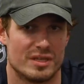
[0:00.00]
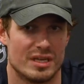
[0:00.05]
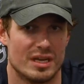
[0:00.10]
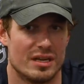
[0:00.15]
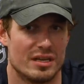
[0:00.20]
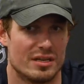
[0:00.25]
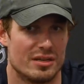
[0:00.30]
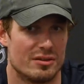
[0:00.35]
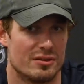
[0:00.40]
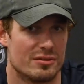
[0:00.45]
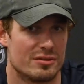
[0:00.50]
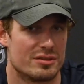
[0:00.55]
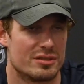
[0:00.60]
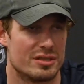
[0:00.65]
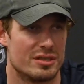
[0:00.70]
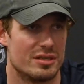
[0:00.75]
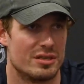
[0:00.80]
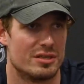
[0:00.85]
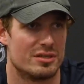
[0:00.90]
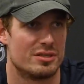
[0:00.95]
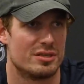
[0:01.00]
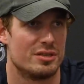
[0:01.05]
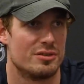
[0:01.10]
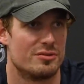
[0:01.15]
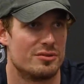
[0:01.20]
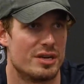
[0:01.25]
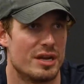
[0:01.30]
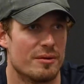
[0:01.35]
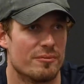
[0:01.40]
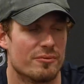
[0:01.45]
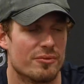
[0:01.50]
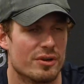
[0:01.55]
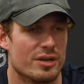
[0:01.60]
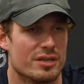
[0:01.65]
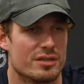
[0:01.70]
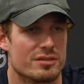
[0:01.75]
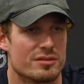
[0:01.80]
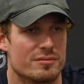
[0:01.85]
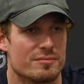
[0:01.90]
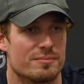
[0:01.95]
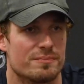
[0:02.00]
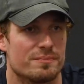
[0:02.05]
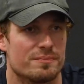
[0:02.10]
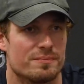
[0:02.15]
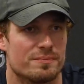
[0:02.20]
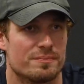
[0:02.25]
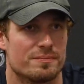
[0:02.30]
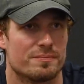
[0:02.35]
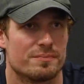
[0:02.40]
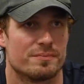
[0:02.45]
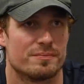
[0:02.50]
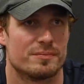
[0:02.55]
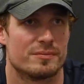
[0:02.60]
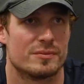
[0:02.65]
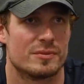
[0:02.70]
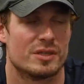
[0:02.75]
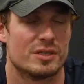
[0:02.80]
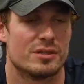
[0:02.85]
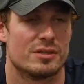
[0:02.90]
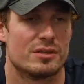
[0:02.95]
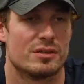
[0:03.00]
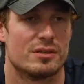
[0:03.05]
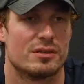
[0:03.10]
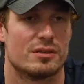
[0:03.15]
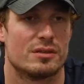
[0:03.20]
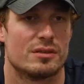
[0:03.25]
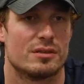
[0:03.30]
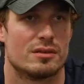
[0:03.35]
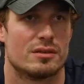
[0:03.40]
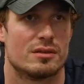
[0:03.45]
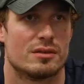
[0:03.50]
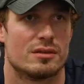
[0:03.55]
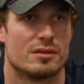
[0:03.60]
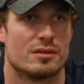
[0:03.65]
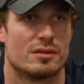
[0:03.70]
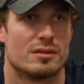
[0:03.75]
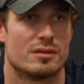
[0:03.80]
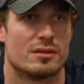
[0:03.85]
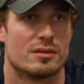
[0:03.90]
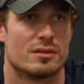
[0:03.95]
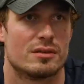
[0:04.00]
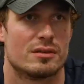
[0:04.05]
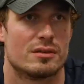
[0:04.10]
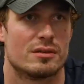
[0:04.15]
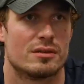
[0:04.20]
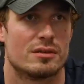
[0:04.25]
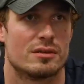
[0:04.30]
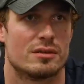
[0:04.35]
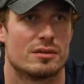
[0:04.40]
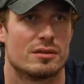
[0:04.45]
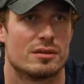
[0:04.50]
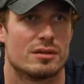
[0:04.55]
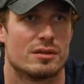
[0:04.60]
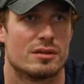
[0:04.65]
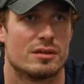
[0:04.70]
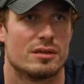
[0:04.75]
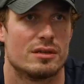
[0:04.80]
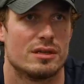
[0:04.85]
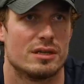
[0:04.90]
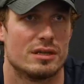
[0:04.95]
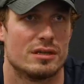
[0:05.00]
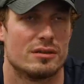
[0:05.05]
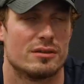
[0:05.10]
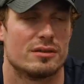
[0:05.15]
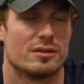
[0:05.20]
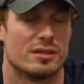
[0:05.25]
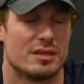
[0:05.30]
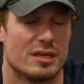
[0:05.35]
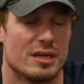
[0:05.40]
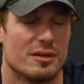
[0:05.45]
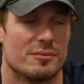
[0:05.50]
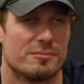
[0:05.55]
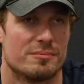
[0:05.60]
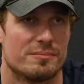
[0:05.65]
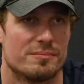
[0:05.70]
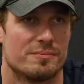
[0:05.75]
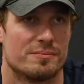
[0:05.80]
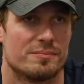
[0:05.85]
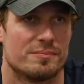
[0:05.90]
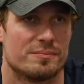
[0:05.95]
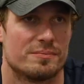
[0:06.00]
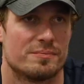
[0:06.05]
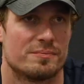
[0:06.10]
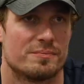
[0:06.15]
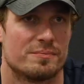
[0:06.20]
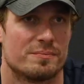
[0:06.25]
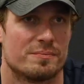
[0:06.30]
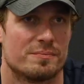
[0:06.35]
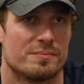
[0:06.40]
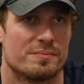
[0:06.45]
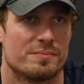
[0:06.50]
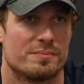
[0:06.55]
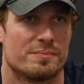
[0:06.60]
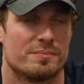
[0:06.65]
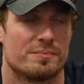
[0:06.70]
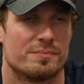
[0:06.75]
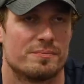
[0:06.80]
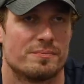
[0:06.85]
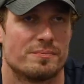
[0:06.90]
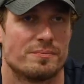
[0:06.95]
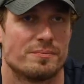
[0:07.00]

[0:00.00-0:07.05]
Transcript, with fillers: yeah, you know, it's a it's a huge game for us. You gave you gave up more, but you got more too. Yeah. In game three, and it's